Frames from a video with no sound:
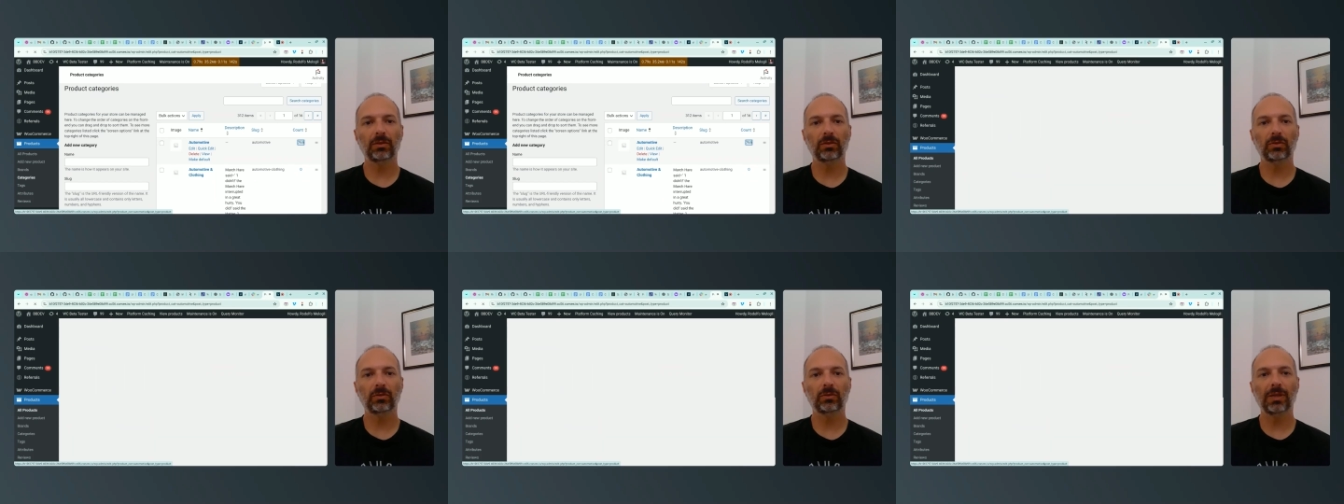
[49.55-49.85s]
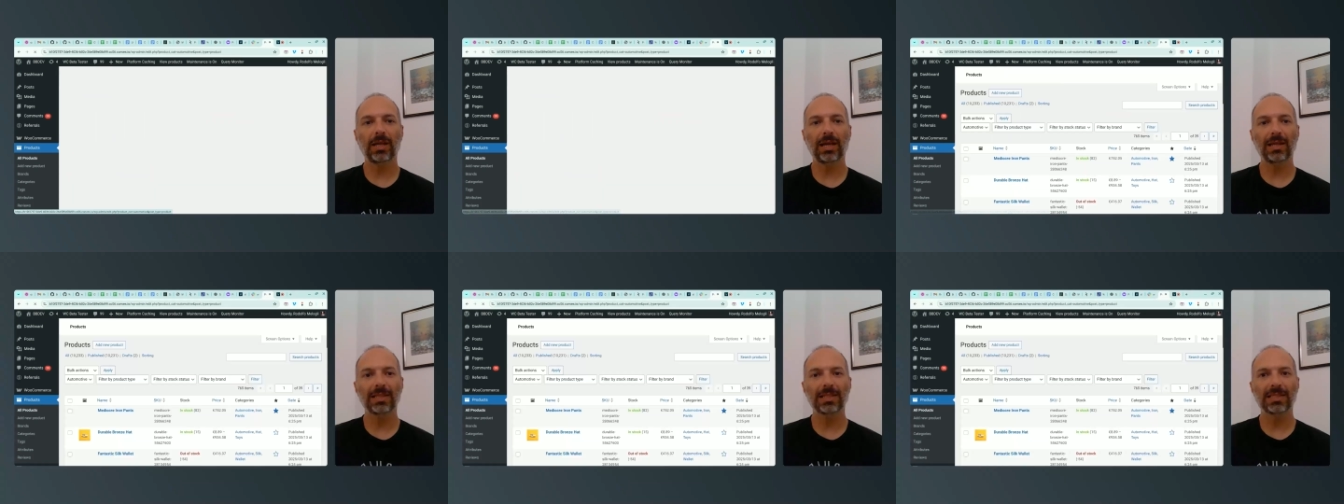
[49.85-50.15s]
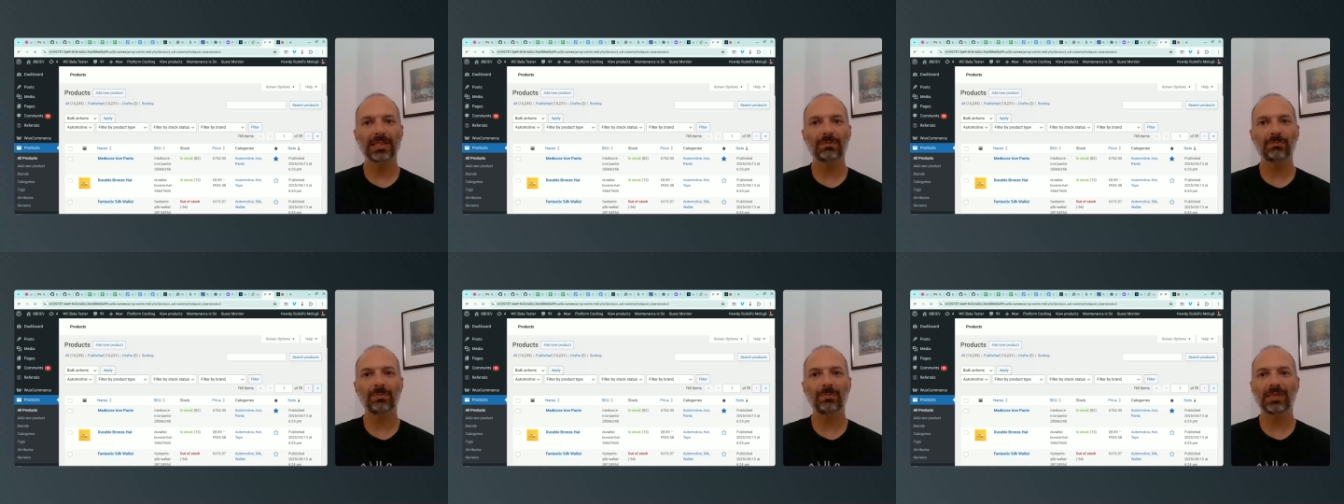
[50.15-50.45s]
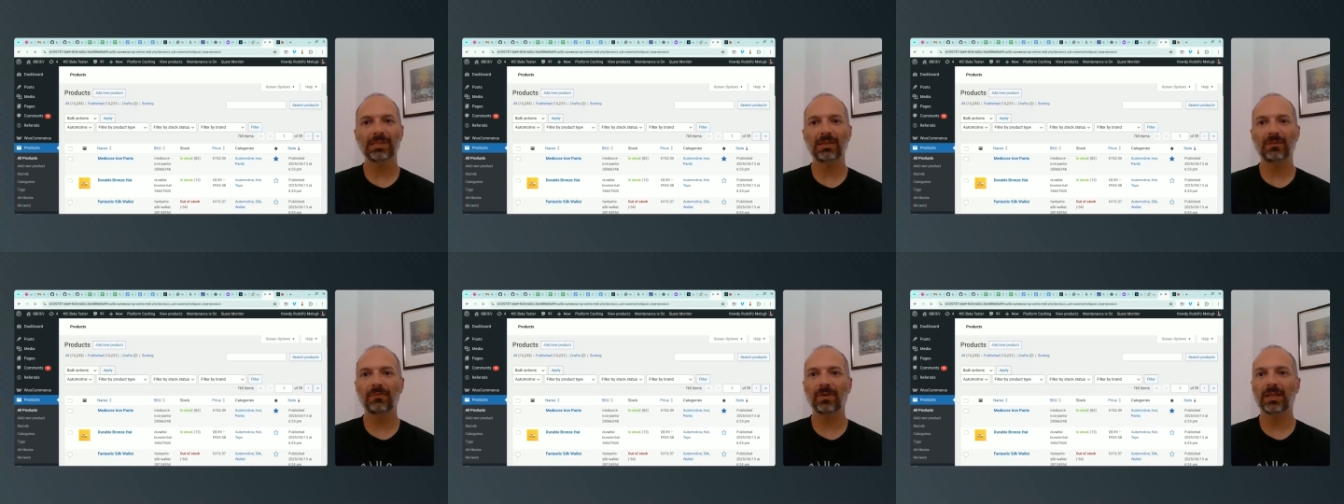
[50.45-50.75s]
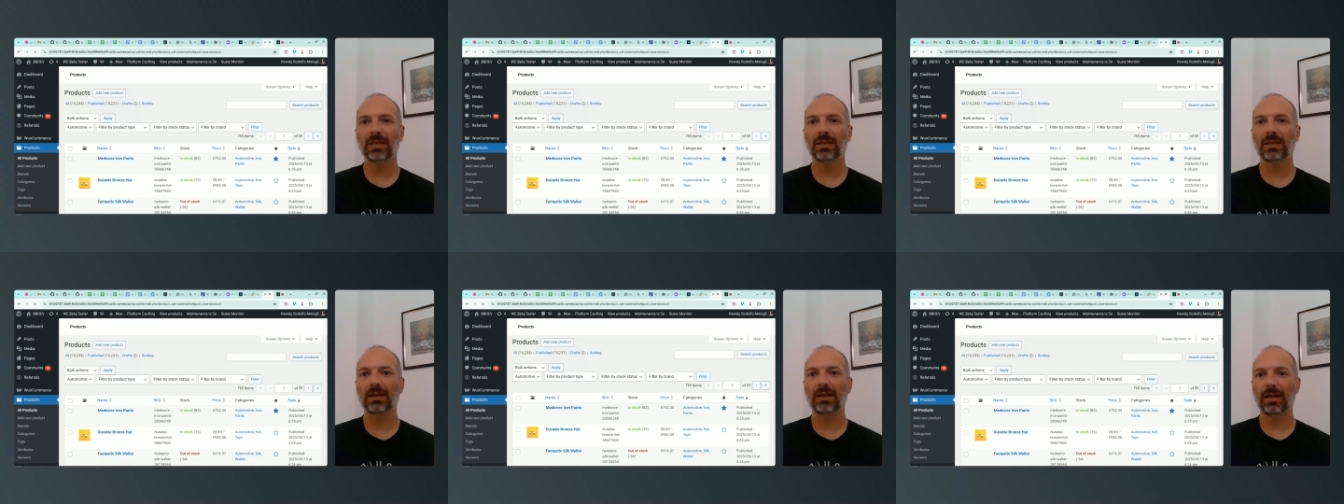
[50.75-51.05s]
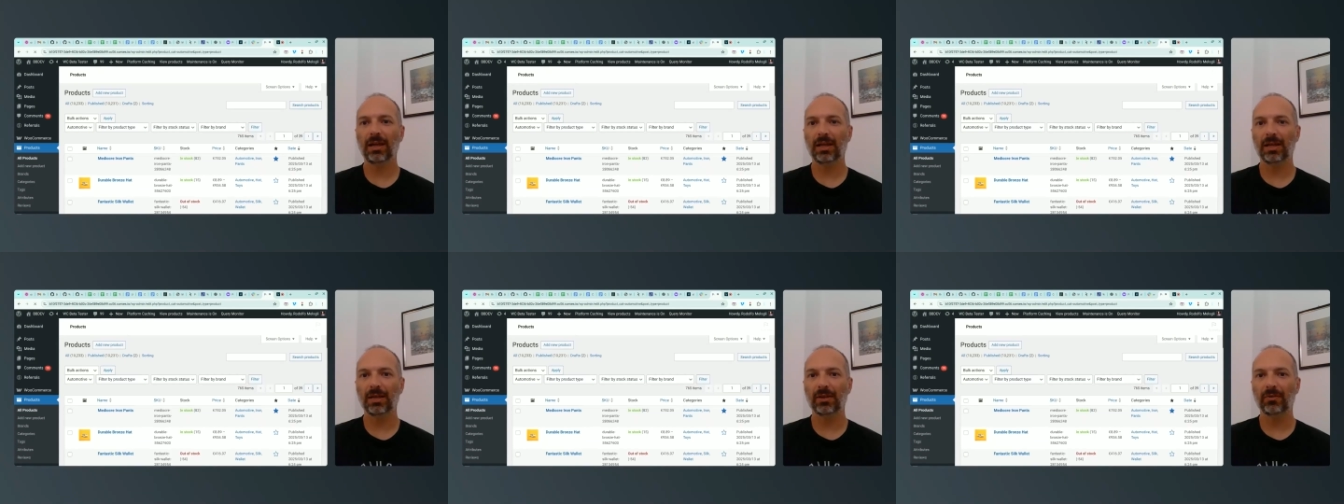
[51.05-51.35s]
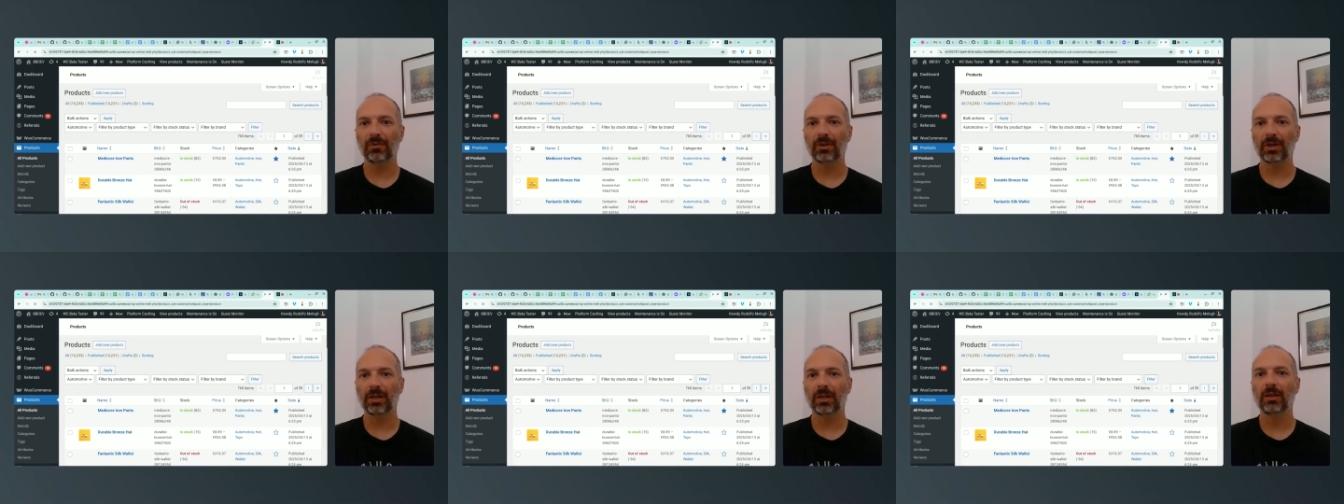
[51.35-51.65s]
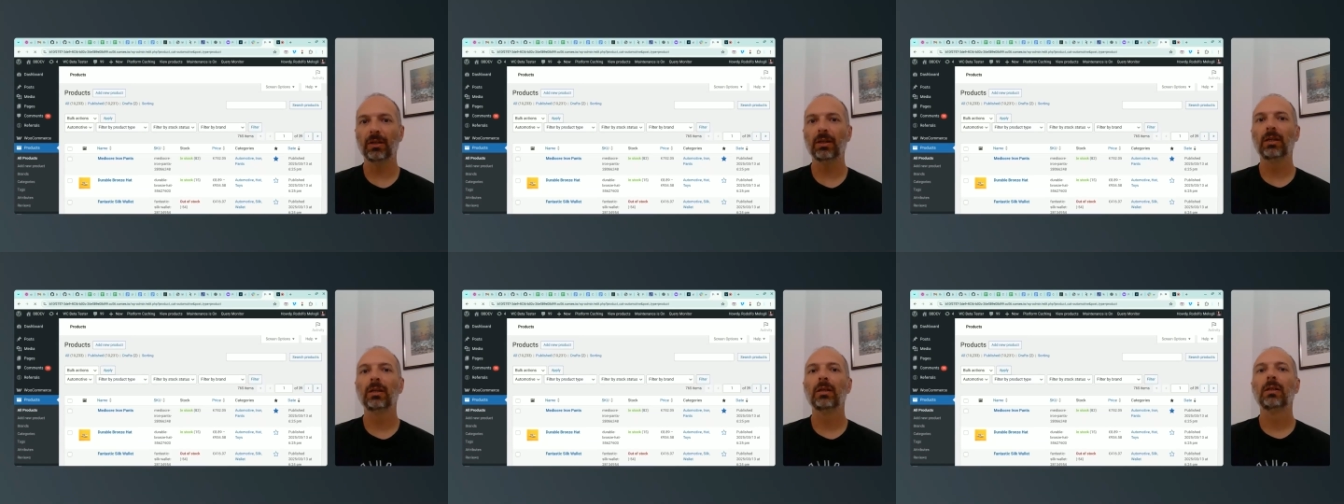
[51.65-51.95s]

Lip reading: to that specific category